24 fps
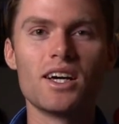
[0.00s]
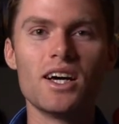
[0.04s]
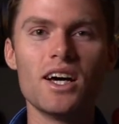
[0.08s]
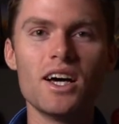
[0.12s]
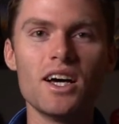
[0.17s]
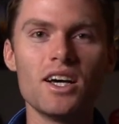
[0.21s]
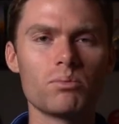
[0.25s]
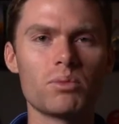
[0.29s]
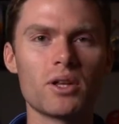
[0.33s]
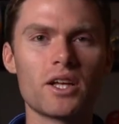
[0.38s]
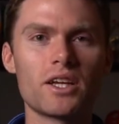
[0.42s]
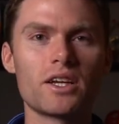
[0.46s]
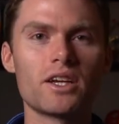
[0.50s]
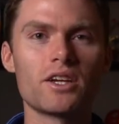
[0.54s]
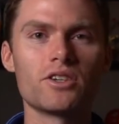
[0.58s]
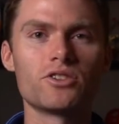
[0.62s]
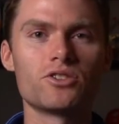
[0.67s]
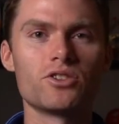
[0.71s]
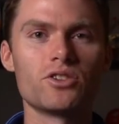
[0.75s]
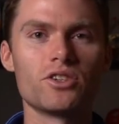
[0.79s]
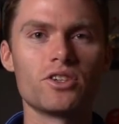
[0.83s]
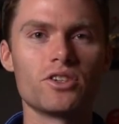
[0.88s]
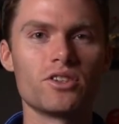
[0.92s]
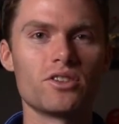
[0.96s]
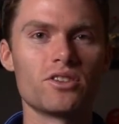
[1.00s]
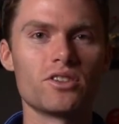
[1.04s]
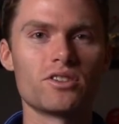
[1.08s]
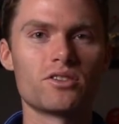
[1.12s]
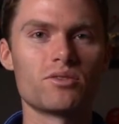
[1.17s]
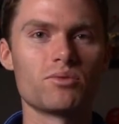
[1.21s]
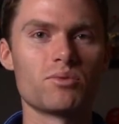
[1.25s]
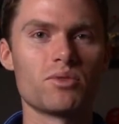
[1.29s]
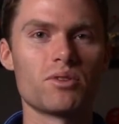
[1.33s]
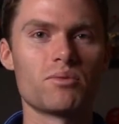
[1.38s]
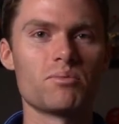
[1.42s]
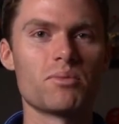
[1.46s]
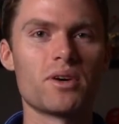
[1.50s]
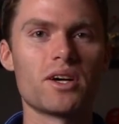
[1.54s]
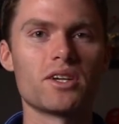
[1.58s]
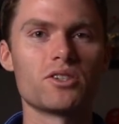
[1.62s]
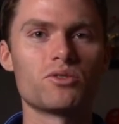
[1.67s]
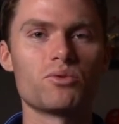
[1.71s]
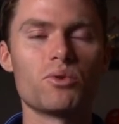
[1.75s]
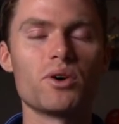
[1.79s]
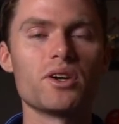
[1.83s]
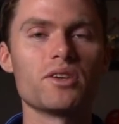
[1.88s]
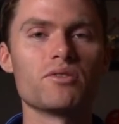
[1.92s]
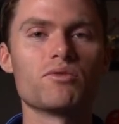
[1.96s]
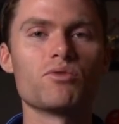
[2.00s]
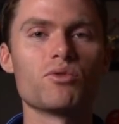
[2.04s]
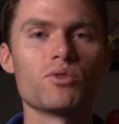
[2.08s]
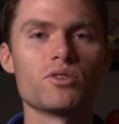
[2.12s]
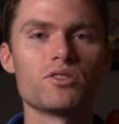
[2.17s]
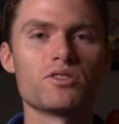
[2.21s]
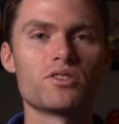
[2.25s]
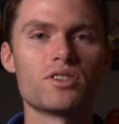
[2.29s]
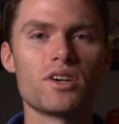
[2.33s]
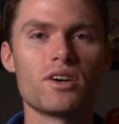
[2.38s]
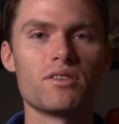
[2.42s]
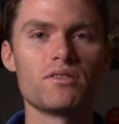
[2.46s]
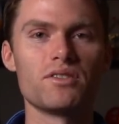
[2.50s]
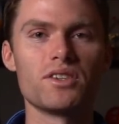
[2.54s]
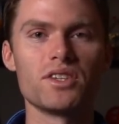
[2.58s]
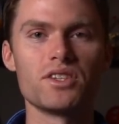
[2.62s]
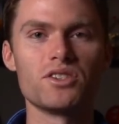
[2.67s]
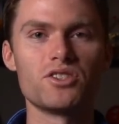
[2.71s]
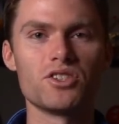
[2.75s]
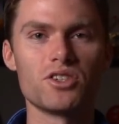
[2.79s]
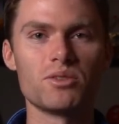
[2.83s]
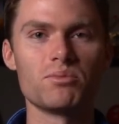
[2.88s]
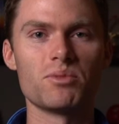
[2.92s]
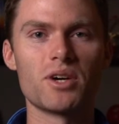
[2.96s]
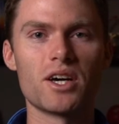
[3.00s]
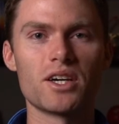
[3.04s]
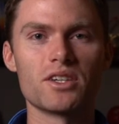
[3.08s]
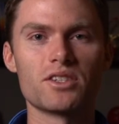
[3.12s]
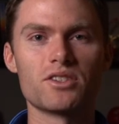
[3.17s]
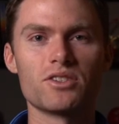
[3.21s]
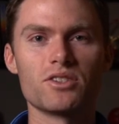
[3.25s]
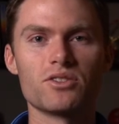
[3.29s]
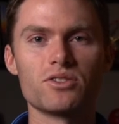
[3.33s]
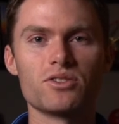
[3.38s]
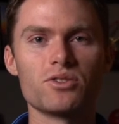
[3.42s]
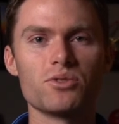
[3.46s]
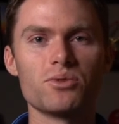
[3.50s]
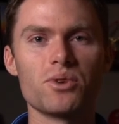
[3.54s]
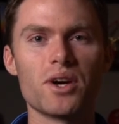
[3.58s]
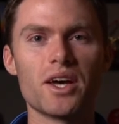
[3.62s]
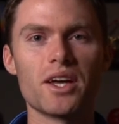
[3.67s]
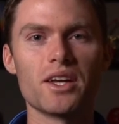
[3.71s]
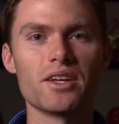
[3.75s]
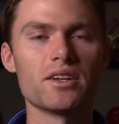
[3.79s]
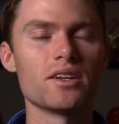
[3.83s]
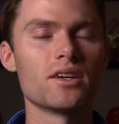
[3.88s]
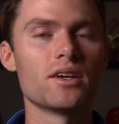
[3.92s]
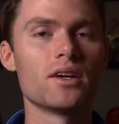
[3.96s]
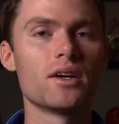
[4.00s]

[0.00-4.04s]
So I'm planning on shooting this with my 24-70 G Master 2.8.